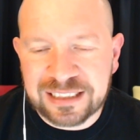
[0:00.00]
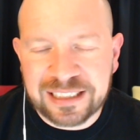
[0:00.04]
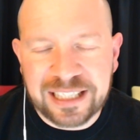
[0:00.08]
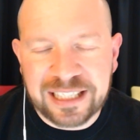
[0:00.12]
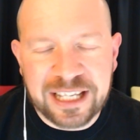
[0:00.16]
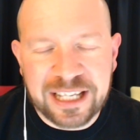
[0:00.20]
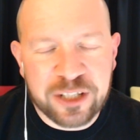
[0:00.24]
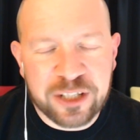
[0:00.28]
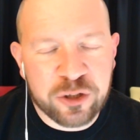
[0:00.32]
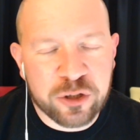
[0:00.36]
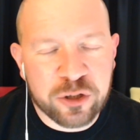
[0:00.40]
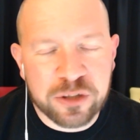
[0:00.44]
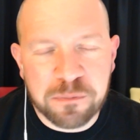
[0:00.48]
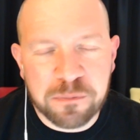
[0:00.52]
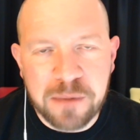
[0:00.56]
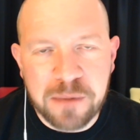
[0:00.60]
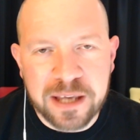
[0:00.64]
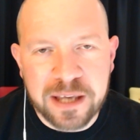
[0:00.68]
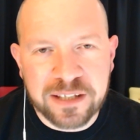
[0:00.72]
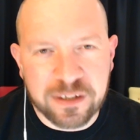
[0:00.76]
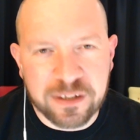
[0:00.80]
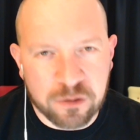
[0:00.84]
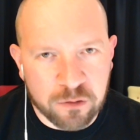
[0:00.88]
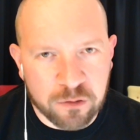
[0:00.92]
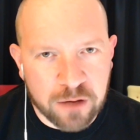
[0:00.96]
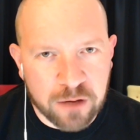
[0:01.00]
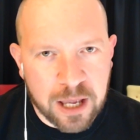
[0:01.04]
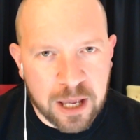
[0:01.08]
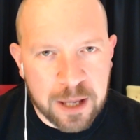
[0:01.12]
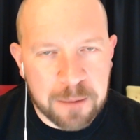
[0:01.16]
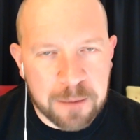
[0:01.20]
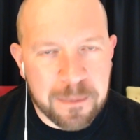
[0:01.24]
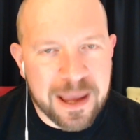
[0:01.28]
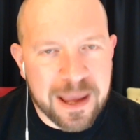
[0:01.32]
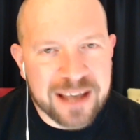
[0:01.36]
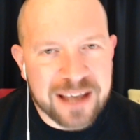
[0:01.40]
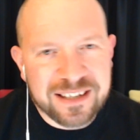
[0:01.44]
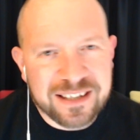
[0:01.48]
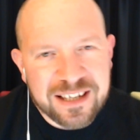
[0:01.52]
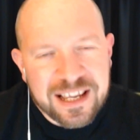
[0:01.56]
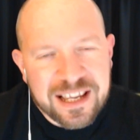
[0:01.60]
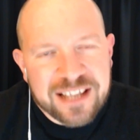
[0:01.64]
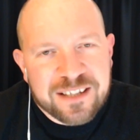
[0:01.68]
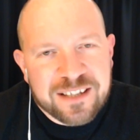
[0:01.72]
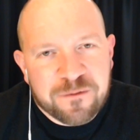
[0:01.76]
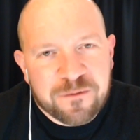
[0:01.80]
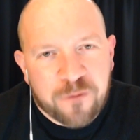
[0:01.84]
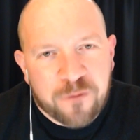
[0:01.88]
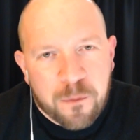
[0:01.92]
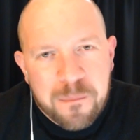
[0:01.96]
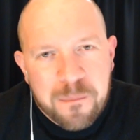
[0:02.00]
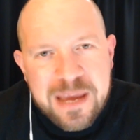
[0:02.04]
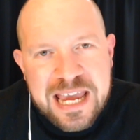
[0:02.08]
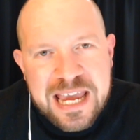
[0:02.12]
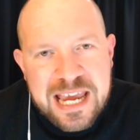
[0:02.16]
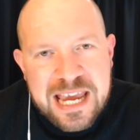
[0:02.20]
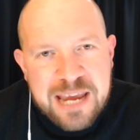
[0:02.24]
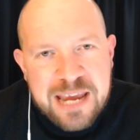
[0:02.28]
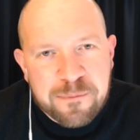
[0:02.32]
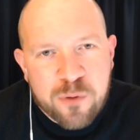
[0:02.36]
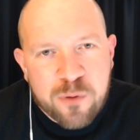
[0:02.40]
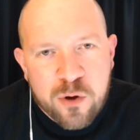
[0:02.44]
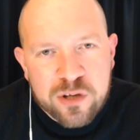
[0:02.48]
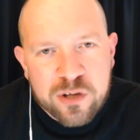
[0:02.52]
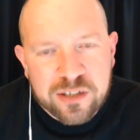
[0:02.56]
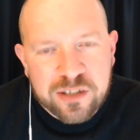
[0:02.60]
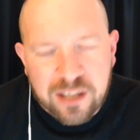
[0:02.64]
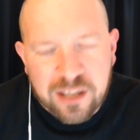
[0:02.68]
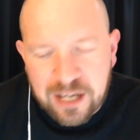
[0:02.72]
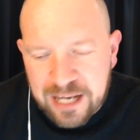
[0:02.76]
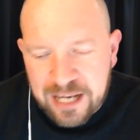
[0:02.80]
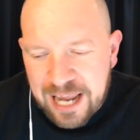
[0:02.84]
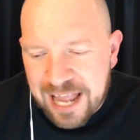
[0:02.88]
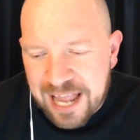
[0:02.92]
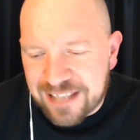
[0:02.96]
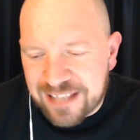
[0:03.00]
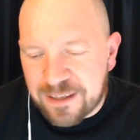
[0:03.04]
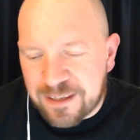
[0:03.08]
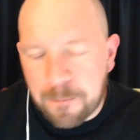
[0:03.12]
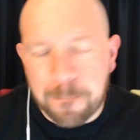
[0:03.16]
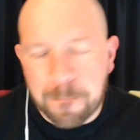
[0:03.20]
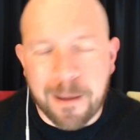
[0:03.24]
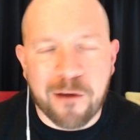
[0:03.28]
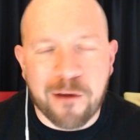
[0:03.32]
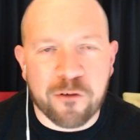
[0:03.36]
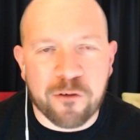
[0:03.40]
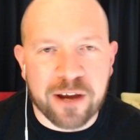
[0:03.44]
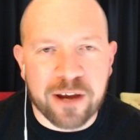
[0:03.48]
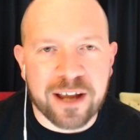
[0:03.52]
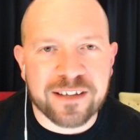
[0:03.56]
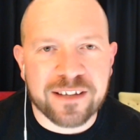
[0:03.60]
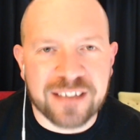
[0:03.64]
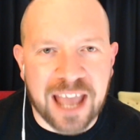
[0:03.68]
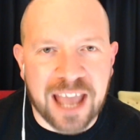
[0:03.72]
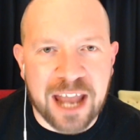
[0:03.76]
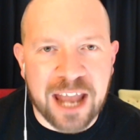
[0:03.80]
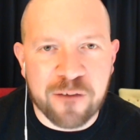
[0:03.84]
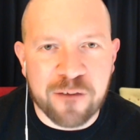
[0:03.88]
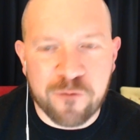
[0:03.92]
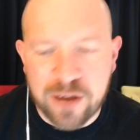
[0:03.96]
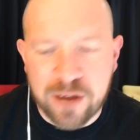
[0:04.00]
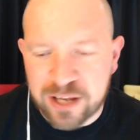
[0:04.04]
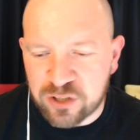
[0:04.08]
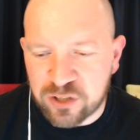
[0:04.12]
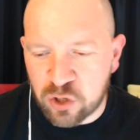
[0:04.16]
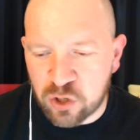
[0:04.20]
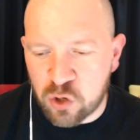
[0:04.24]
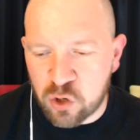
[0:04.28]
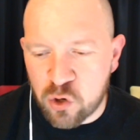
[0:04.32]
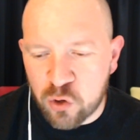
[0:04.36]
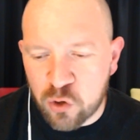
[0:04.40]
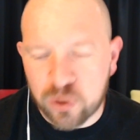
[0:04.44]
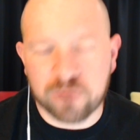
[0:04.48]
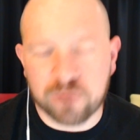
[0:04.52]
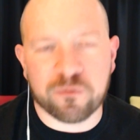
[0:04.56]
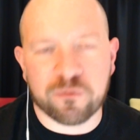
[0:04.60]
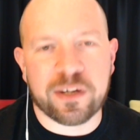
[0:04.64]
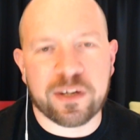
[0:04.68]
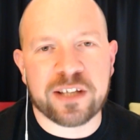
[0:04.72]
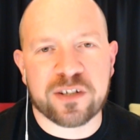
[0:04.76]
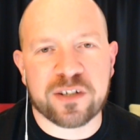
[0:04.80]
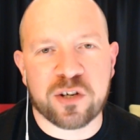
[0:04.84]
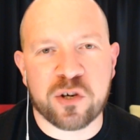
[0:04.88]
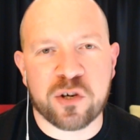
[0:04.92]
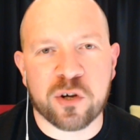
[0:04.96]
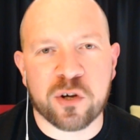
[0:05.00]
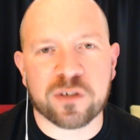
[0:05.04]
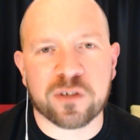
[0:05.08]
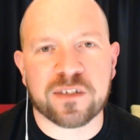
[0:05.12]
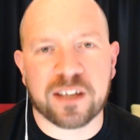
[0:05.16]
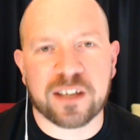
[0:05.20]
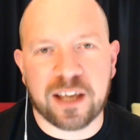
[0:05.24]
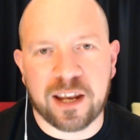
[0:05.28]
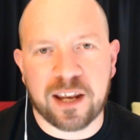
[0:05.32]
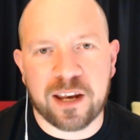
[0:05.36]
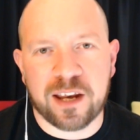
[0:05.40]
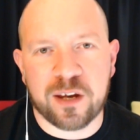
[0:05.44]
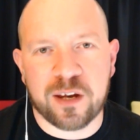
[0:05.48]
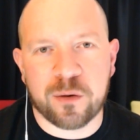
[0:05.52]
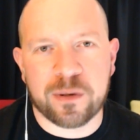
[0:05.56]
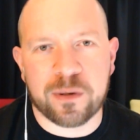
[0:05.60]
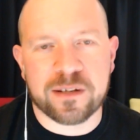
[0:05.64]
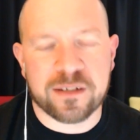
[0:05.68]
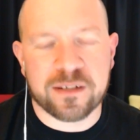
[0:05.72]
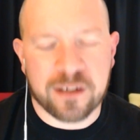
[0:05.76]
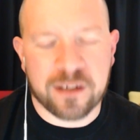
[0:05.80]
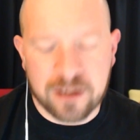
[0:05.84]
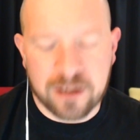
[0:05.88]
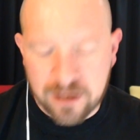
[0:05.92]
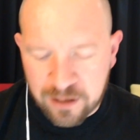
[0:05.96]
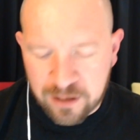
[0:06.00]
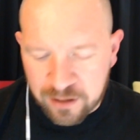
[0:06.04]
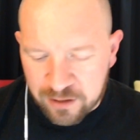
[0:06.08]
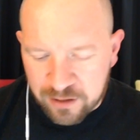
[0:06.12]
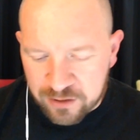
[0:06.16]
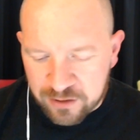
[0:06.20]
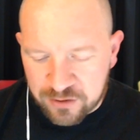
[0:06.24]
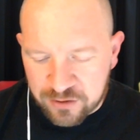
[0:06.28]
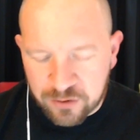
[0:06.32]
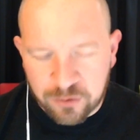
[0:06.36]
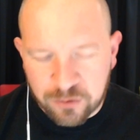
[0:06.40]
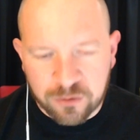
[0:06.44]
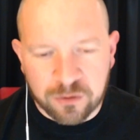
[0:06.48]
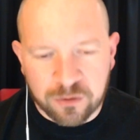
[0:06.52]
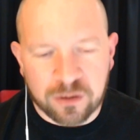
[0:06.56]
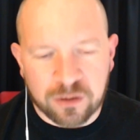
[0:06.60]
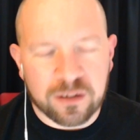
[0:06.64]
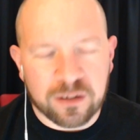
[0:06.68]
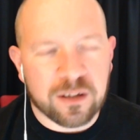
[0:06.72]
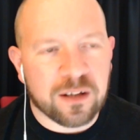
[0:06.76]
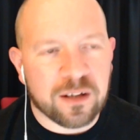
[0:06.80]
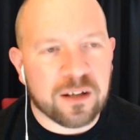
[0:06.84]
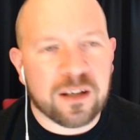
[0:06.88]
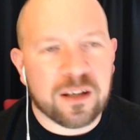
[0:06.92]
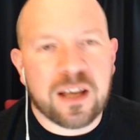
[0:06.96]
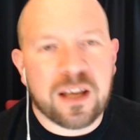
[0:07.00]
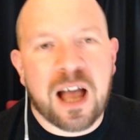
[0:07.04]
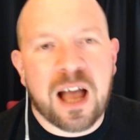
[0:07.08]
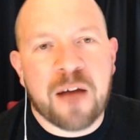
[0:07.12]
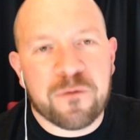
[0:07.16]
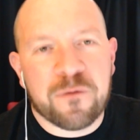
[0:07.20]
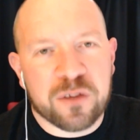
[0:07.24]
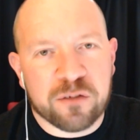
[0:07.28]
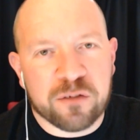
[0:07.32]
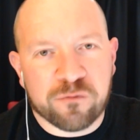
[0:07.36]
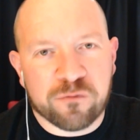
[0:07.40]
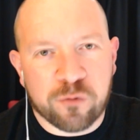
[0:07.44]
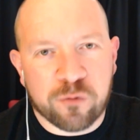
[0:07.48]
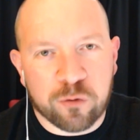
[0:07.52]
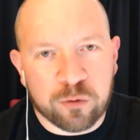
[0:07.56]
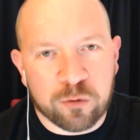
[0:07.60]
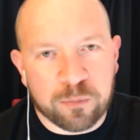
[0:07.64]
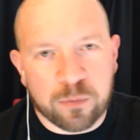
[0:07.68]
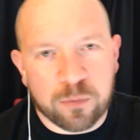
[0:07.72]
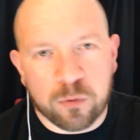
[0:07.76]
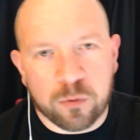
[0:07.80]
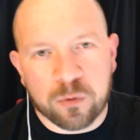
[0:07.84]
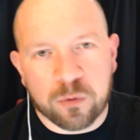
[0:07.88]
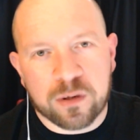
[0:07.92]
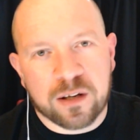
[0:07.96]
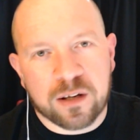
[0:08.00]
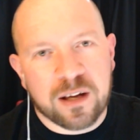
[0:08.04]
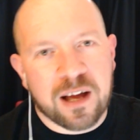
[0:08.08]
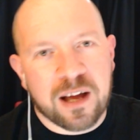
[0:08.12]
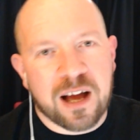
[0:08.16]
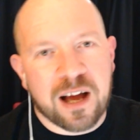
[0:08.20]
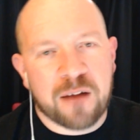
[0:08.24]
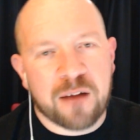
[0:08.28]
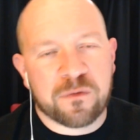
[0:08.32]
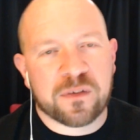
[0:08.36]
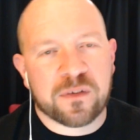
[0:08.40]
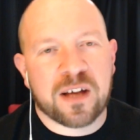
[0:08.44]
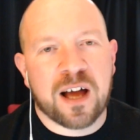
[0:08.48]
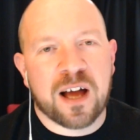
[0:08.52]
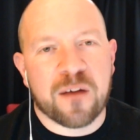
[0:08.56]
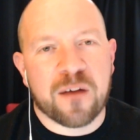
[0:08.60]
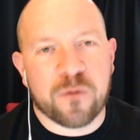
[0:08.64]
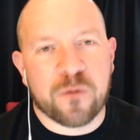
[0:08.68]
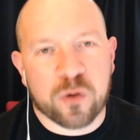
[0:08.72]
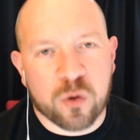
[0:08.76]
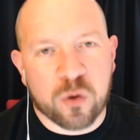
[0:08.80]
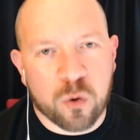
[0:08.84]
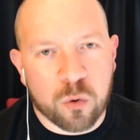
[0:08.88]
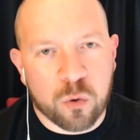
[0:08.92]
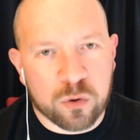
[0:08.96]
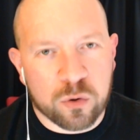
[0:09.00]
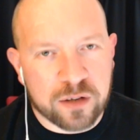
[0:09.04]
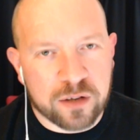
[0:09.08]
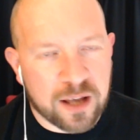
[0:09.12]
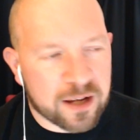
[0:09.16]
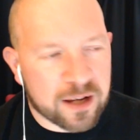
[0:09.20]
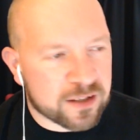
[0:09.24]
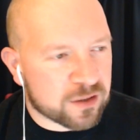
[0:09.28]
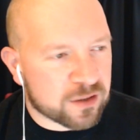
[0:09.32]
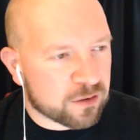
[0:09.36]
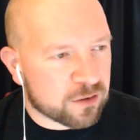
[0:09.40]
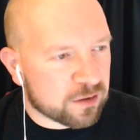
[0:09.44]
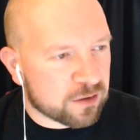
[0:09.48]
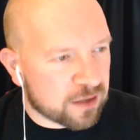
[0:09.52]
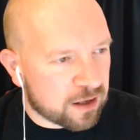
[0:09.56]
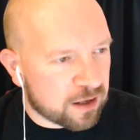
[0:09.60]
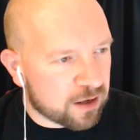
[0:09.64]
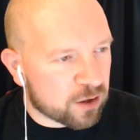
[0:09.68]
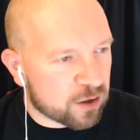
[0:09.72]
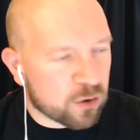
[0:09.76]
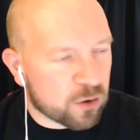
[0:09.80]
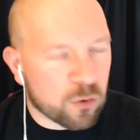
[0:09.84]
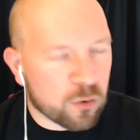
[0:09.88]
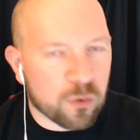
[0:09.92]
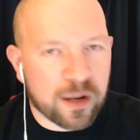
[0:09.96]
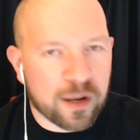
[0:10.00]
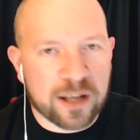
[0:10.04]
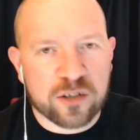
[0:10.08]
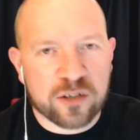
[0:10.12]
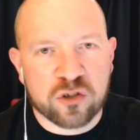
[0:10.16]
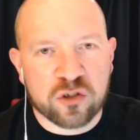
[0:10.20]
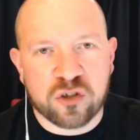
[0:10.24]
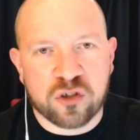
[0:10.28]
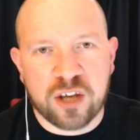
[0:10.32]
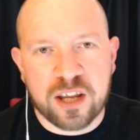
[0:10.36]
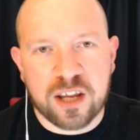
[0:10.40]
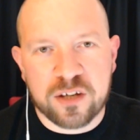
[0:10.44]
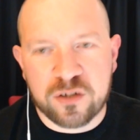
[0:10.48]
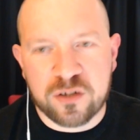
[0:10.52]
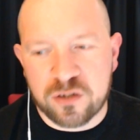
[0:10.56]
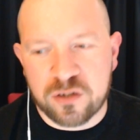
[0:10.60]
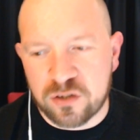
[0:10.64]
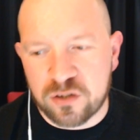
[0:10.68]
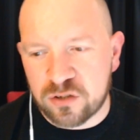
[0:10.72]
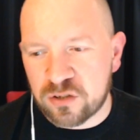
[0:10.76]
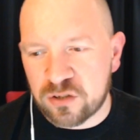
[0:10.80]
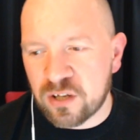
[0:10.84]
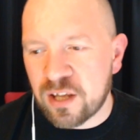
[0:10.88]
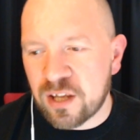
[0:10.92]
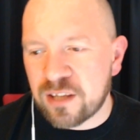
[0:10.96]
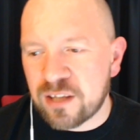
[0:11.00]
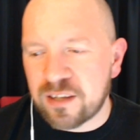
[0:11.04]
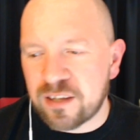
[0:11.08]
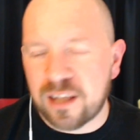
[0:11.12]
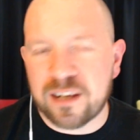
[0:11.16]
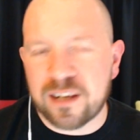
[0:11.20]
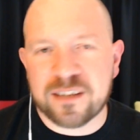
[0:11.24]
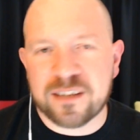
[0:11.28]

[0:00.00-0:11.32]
it just makes it's, for me personally, it's a barrier to entry. It's another reason not to get into it. So having the rule book, having to have a codex, then the codex changes, then